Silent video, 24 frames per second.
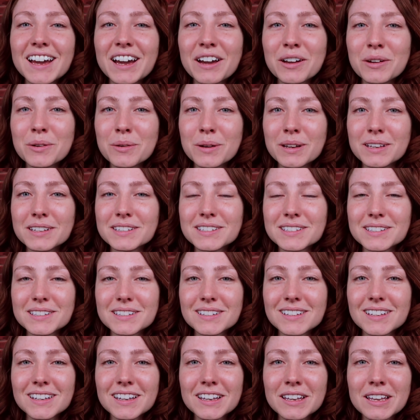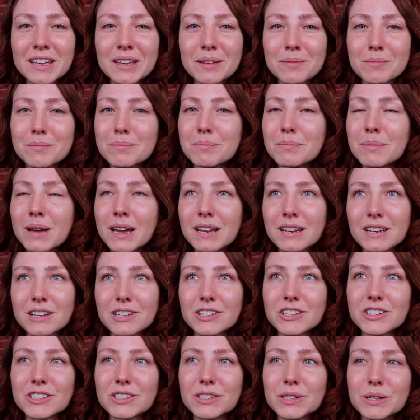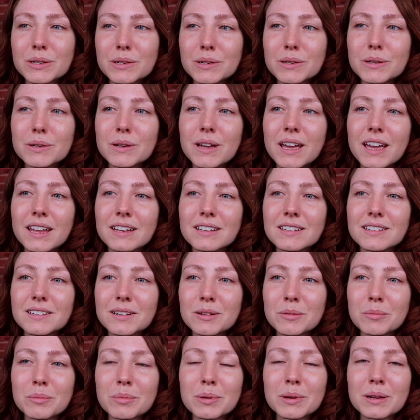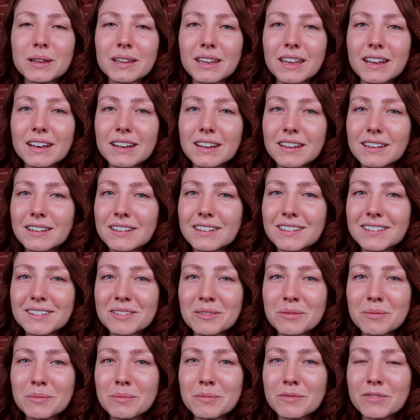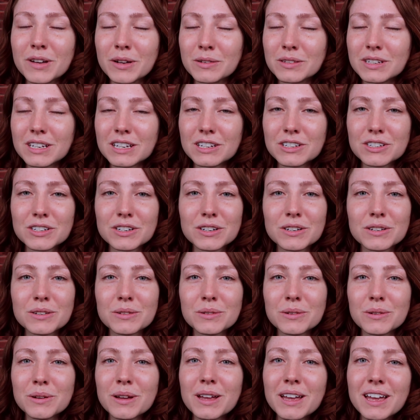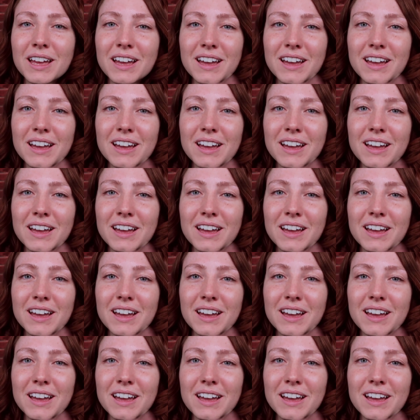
I always manage to end up getting foundation or